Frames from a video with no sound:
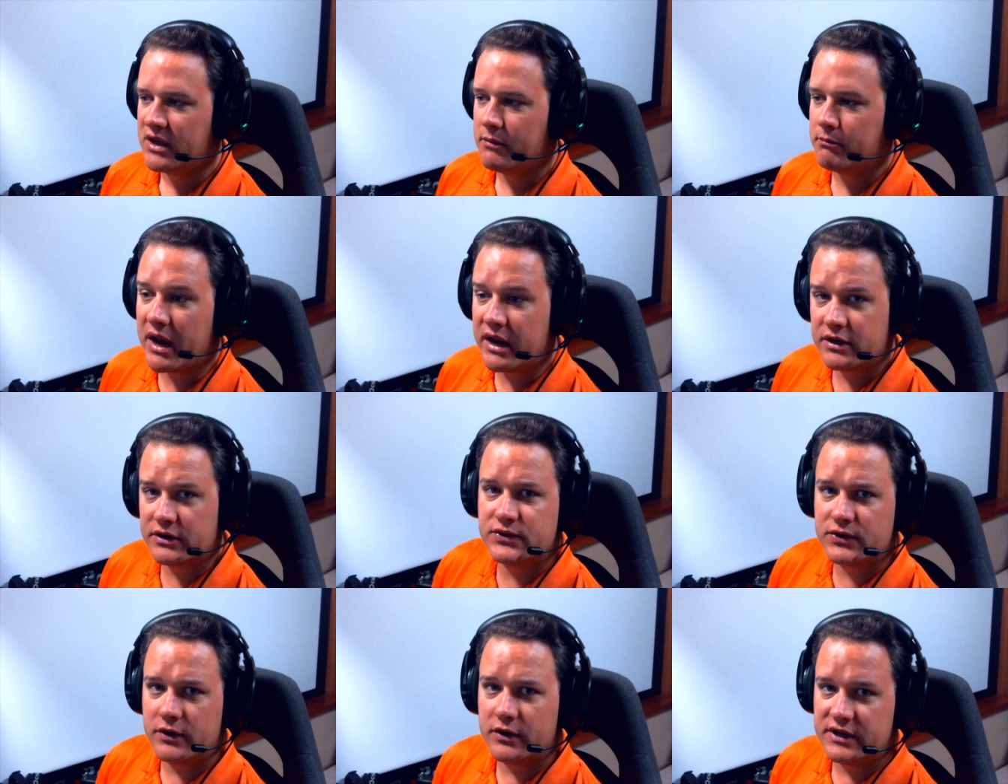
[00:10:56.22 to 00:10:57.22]
My
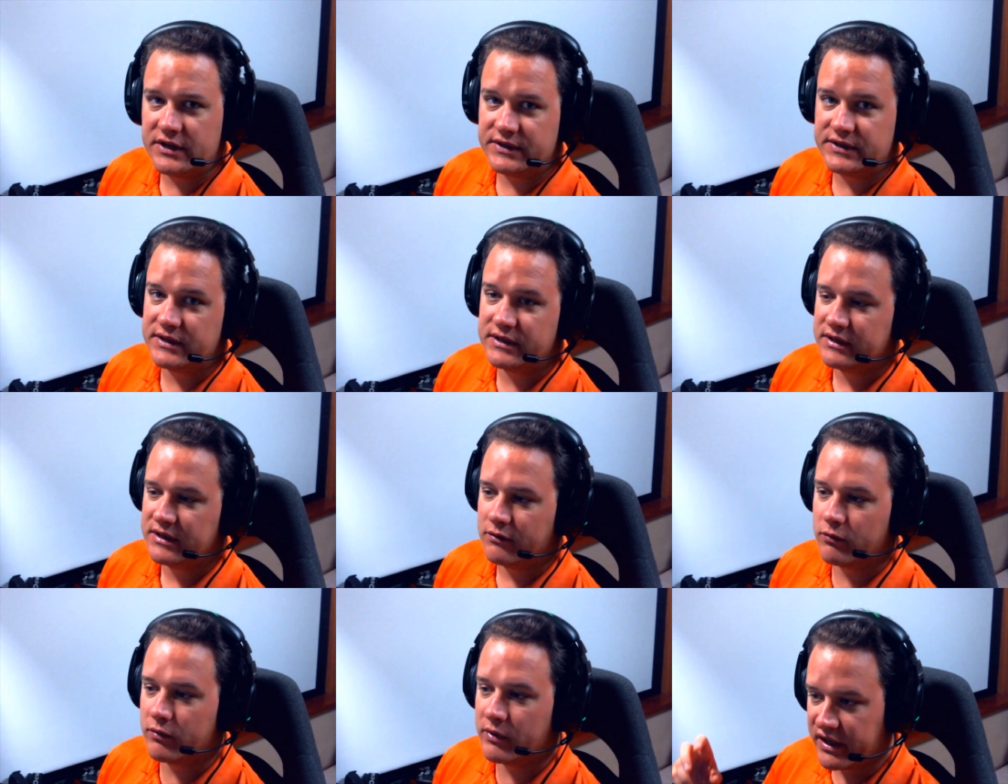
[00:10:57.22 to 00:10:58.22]
concern is
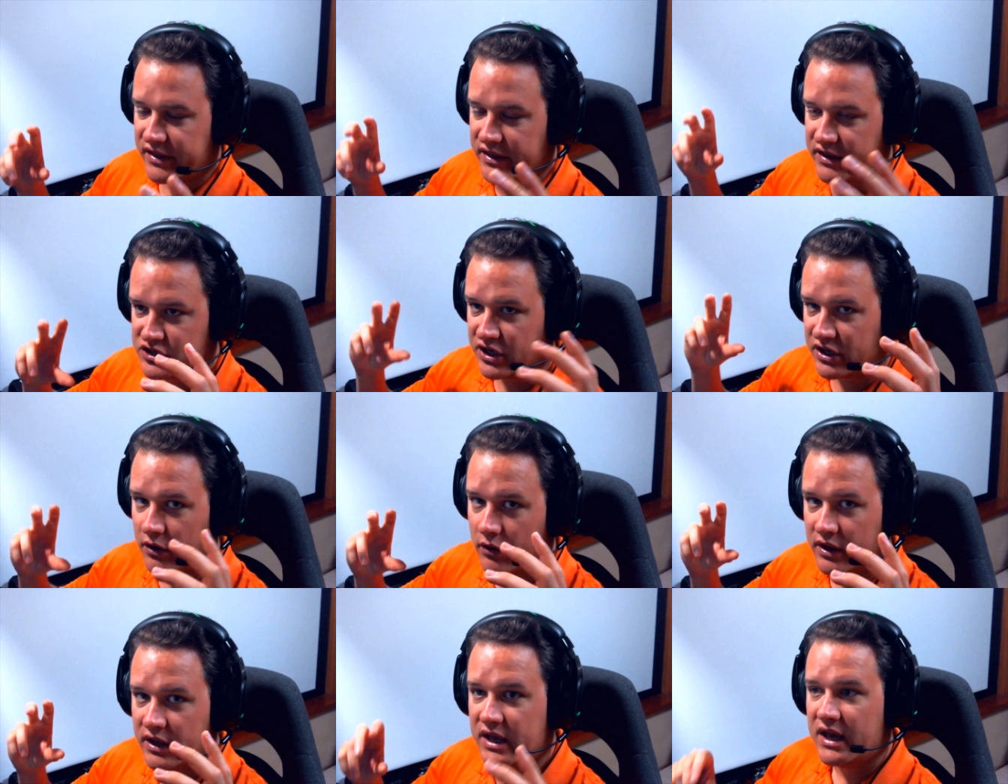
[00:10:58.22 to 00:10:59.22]
really the jiggle,
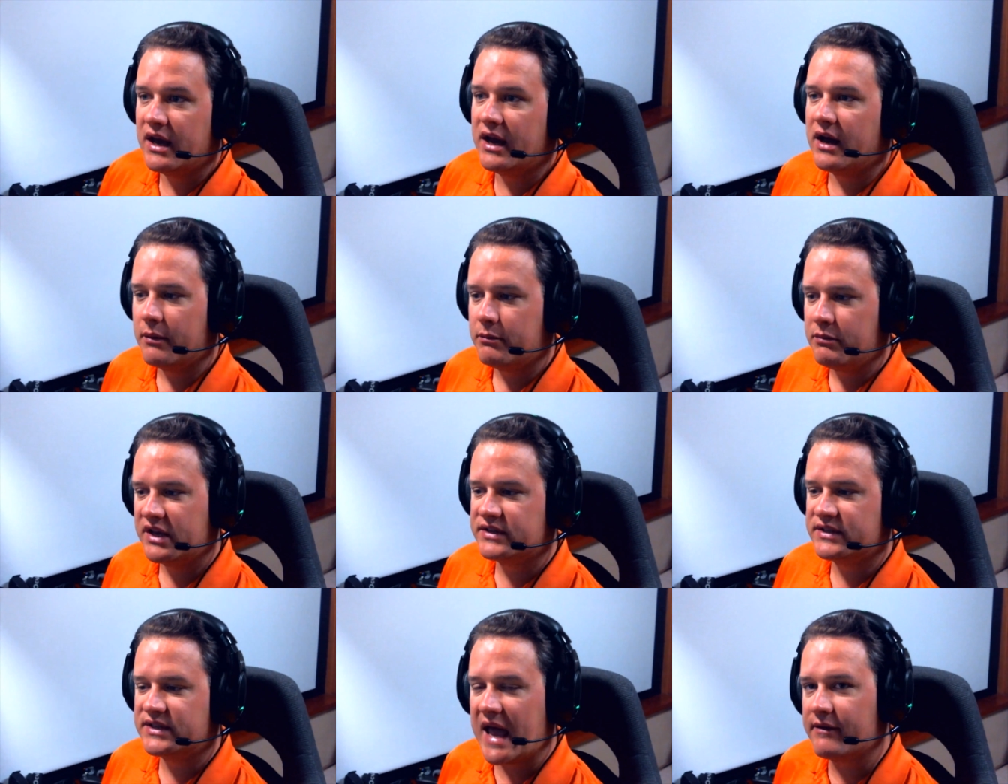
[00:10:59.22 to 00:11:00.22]

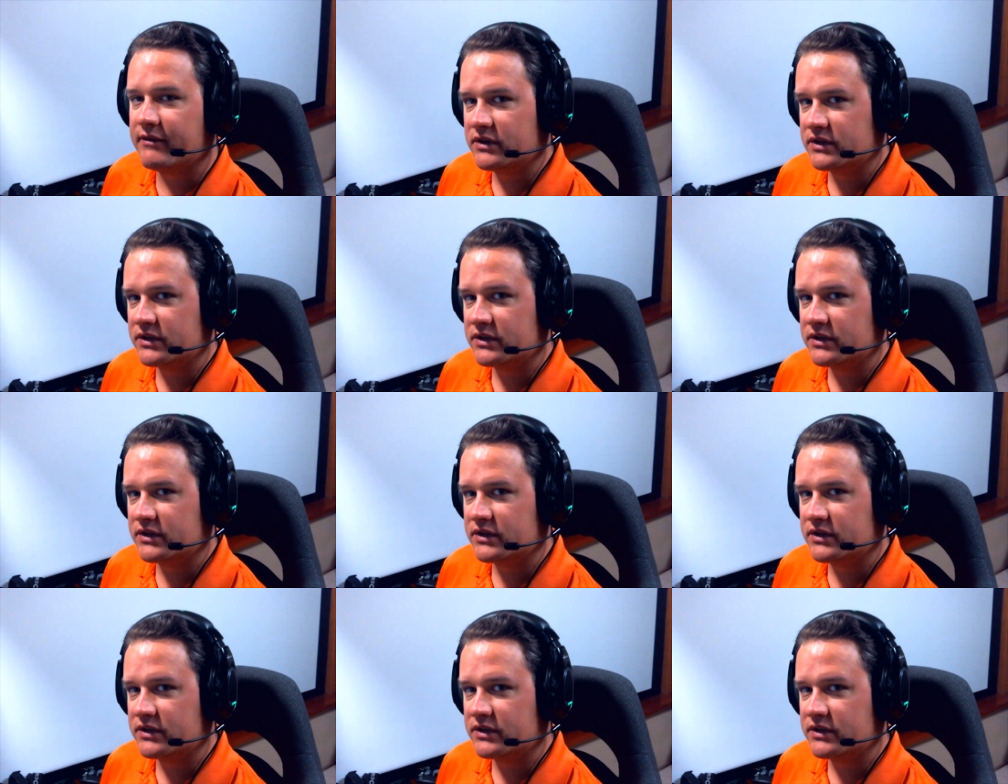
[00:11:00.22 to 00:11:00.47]
because they haven't